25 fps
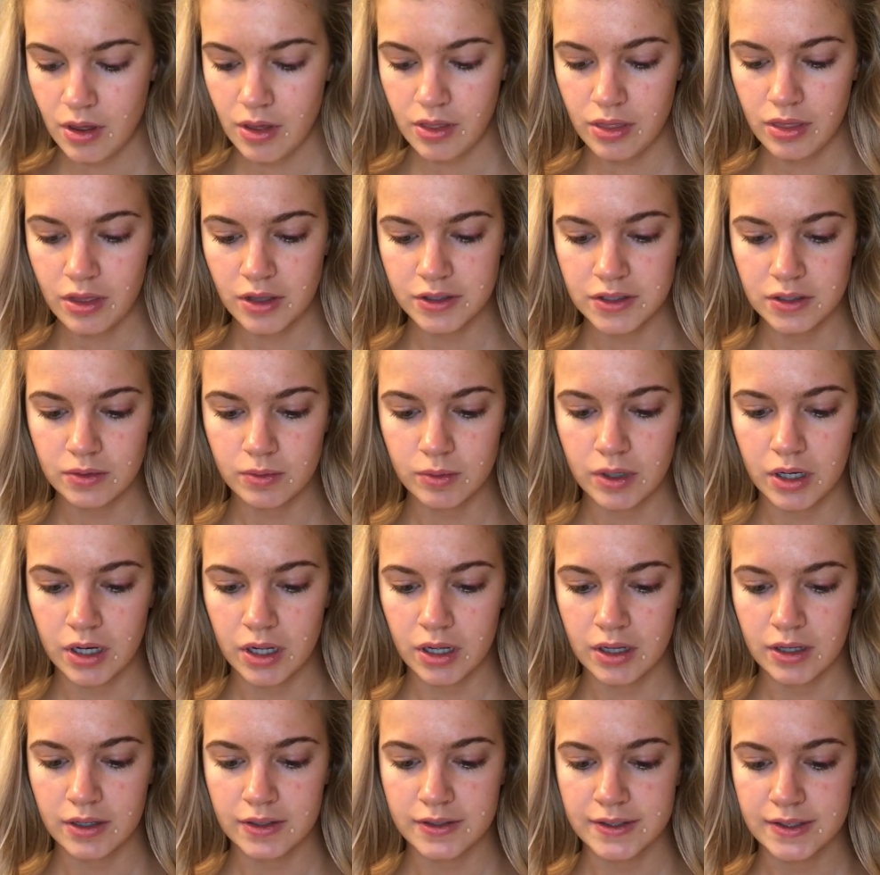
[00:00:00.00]
This one
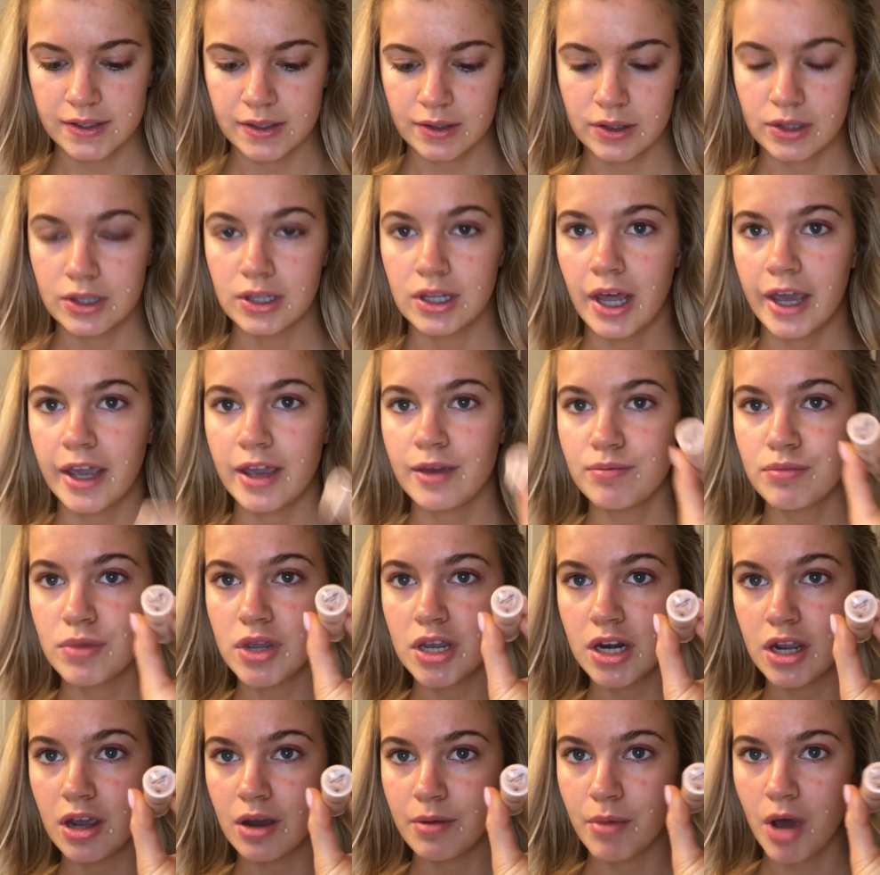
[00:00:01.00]
is light
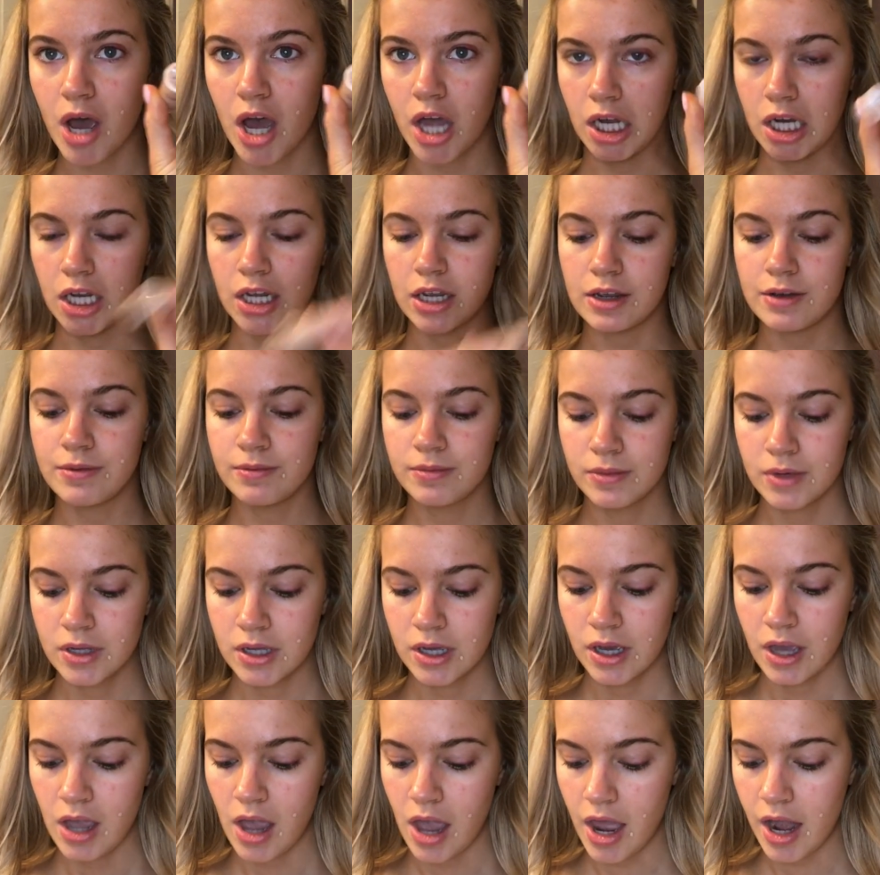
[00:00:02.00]
medium honey.
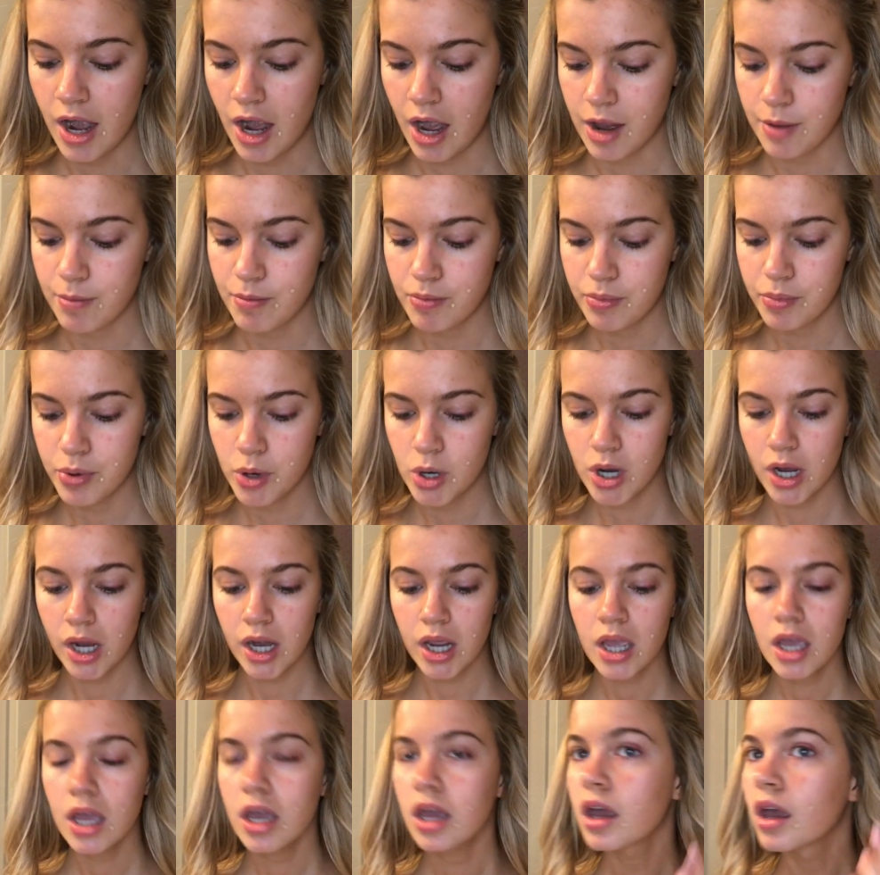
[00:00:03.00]
And I put
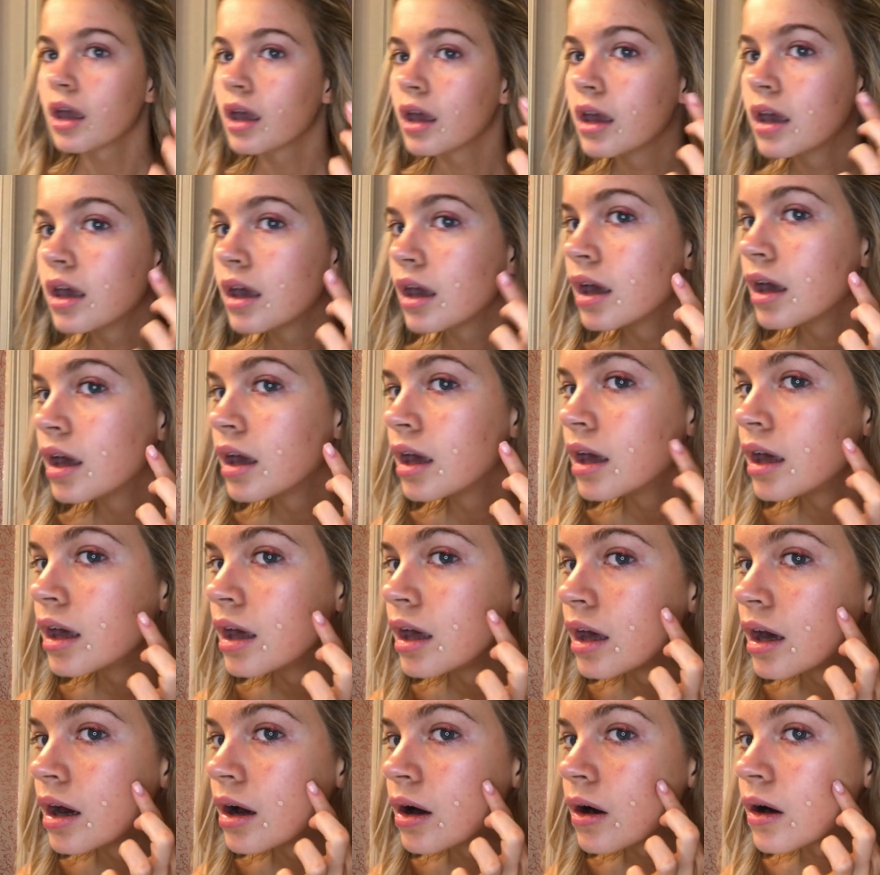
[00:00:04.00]
it
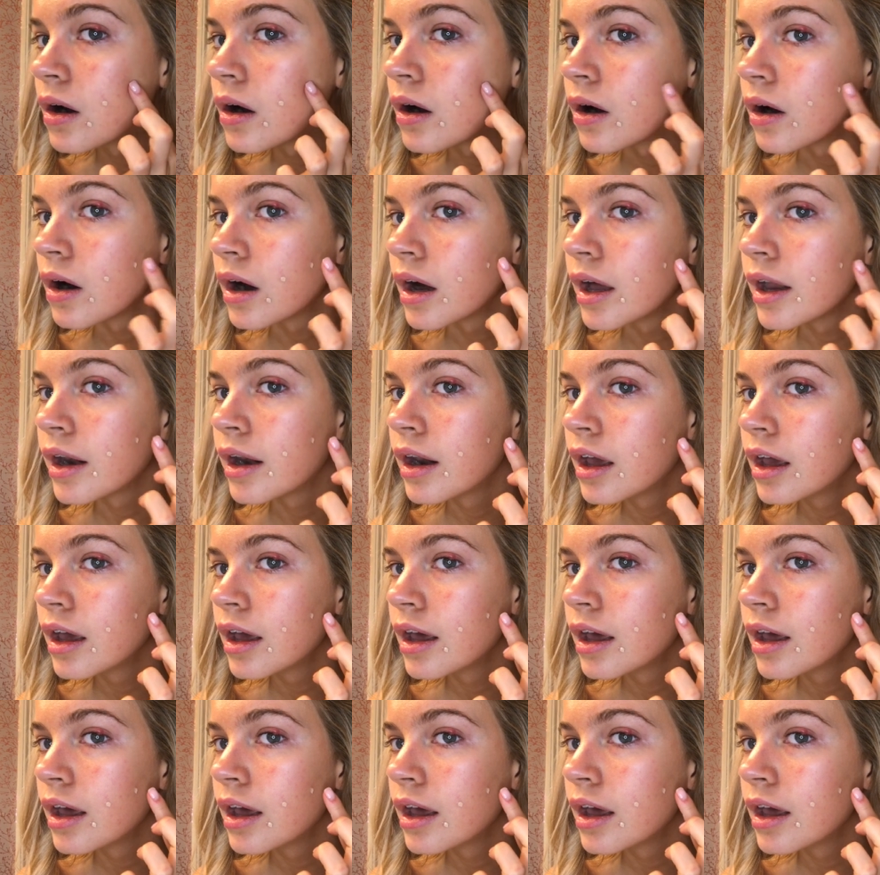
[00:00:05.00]
on,